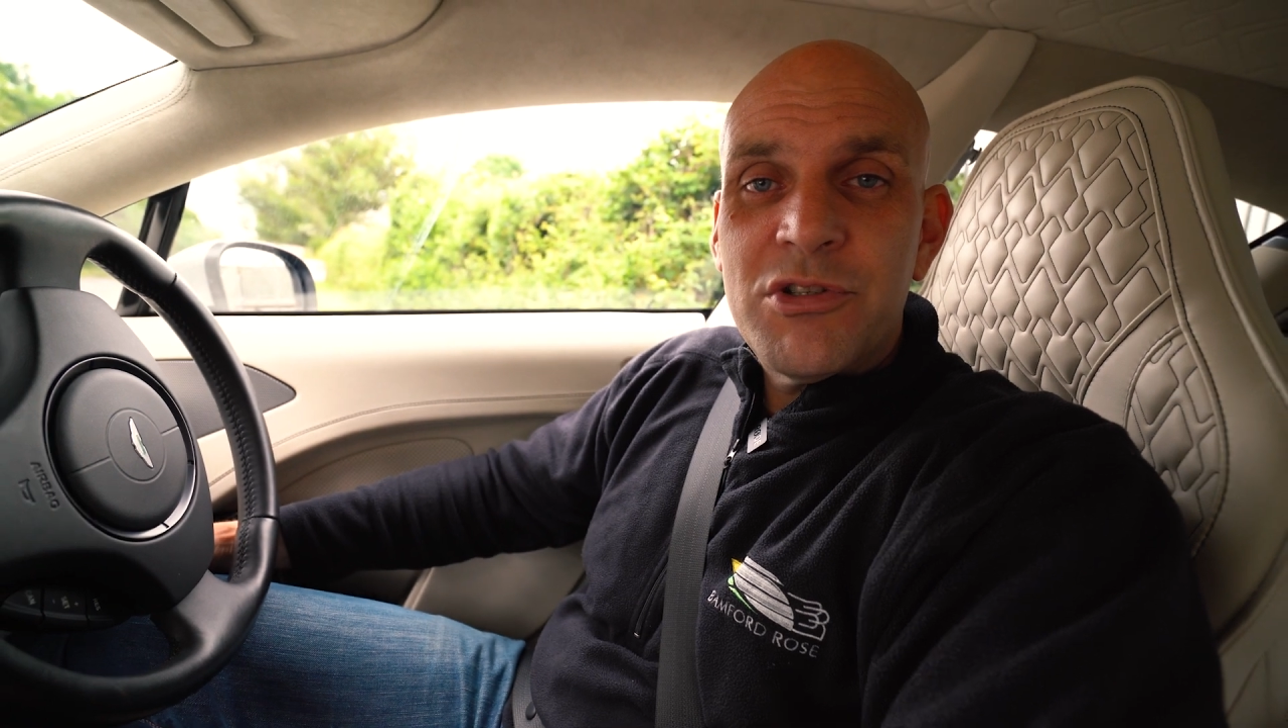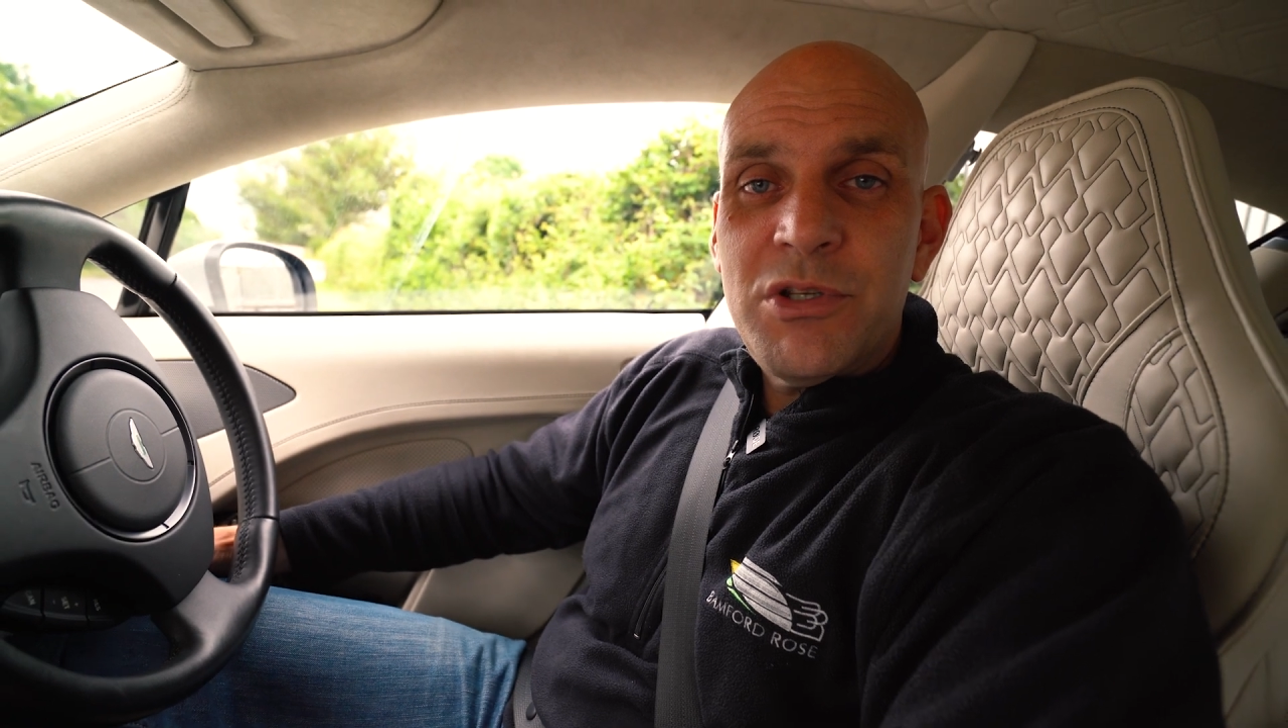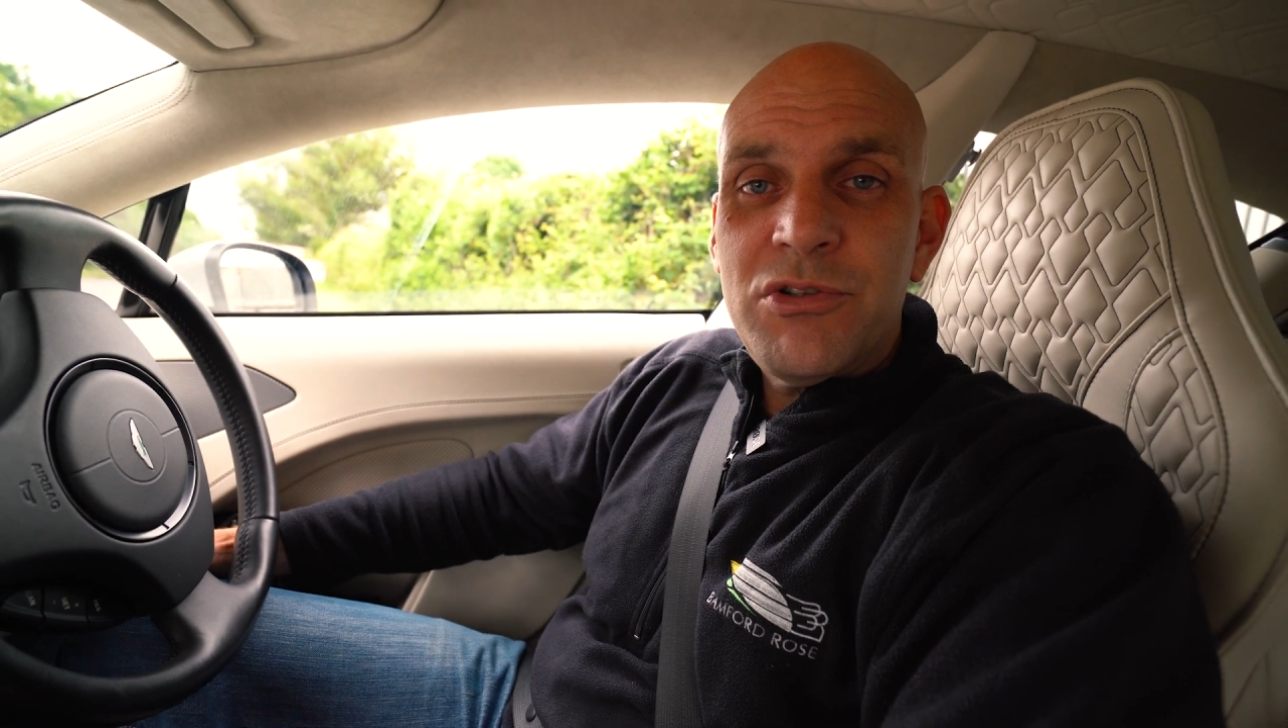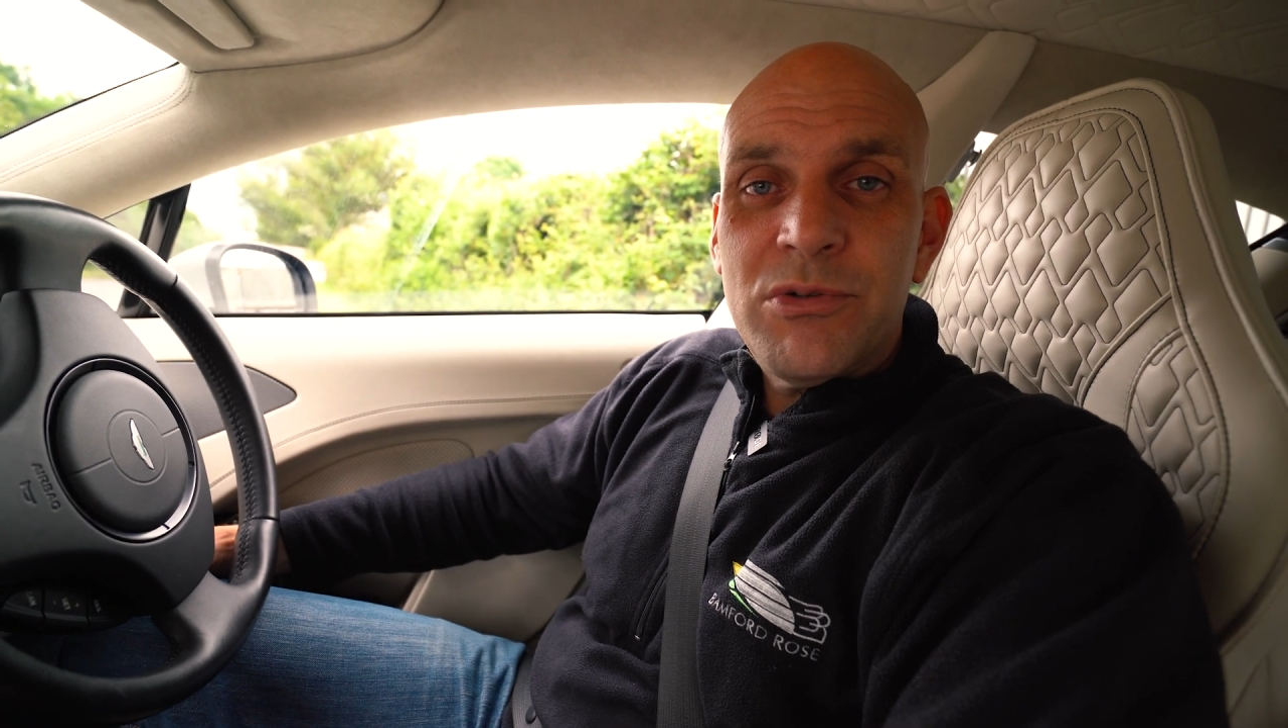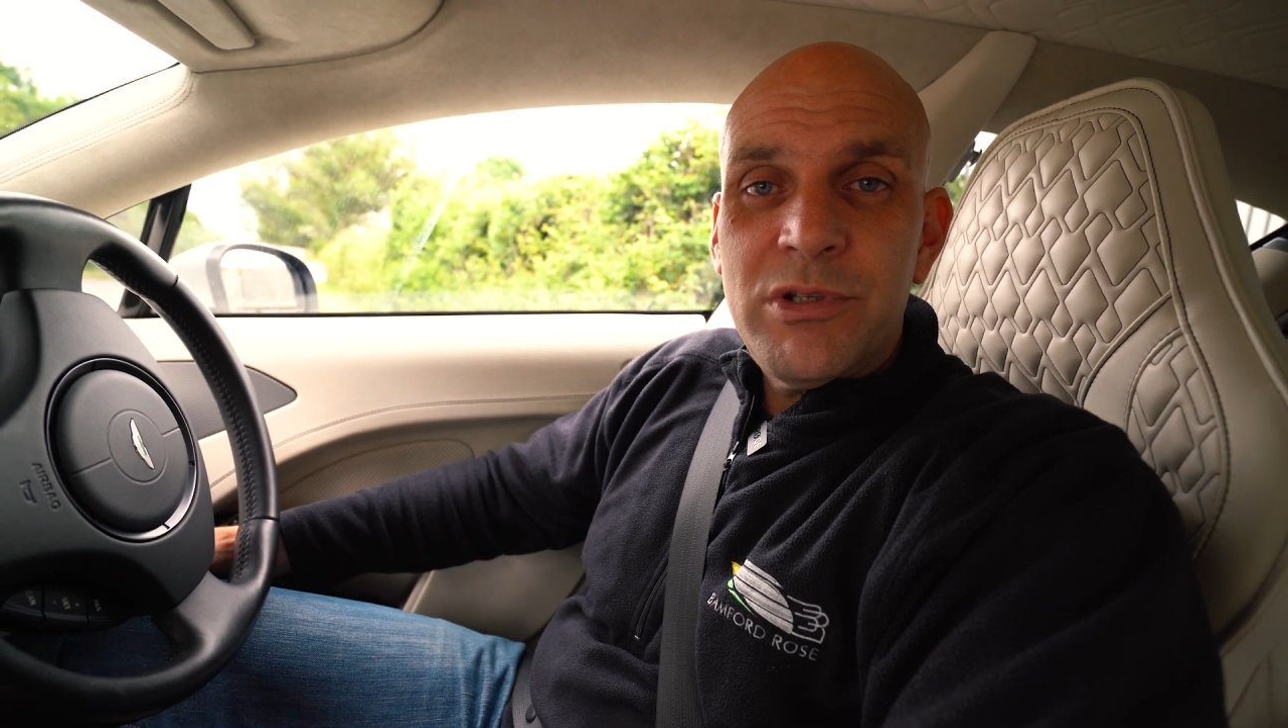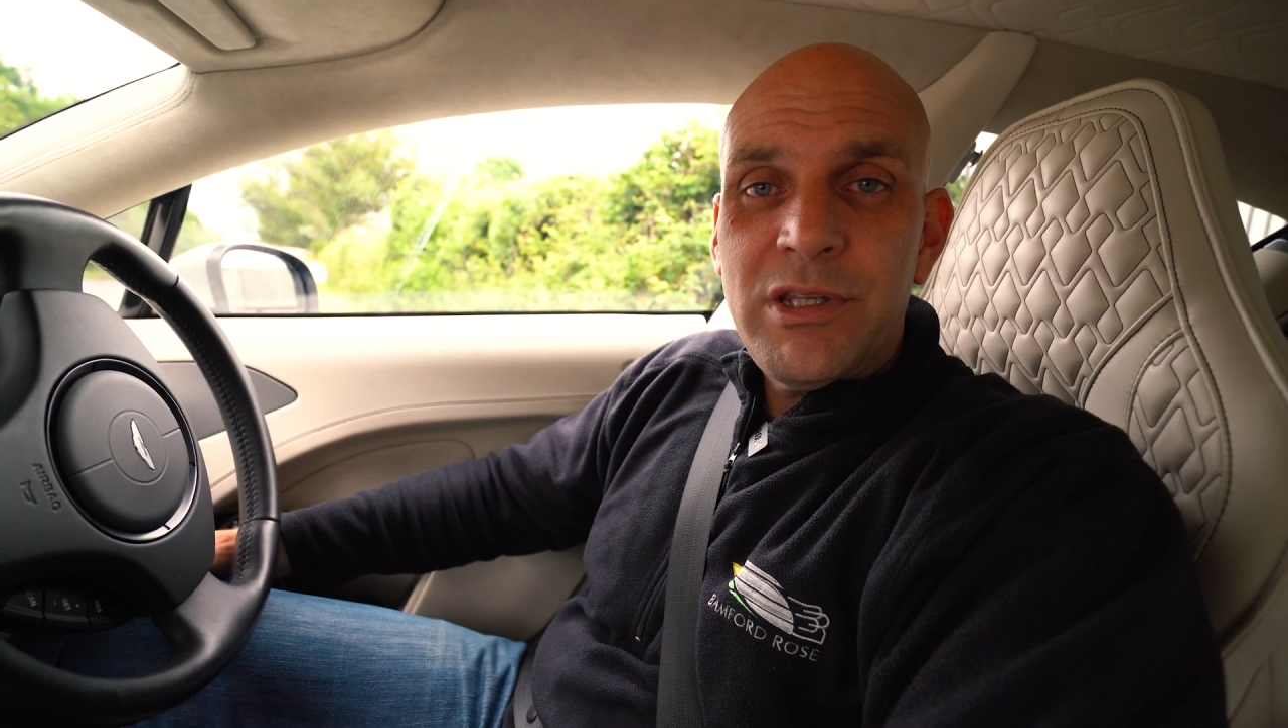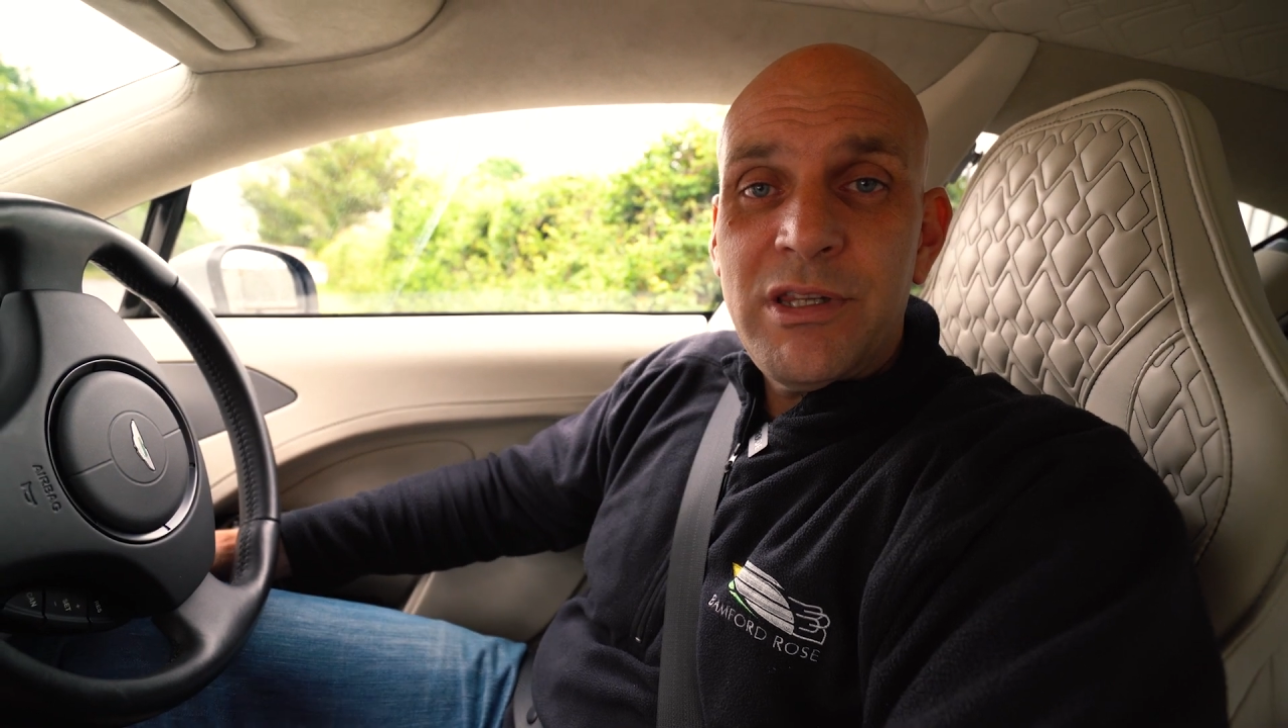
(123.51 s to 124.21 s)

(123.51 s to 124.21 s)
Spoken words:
to enjoy